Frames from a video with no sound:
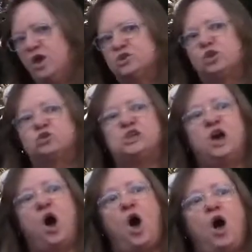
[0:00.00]
So she
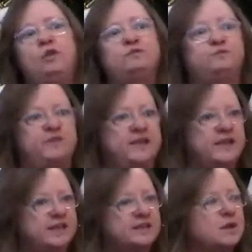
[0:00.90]
called
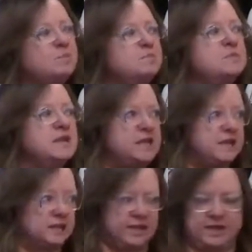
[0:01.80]
Phoenix
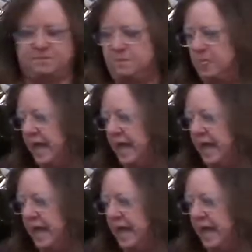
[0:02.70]
immediately,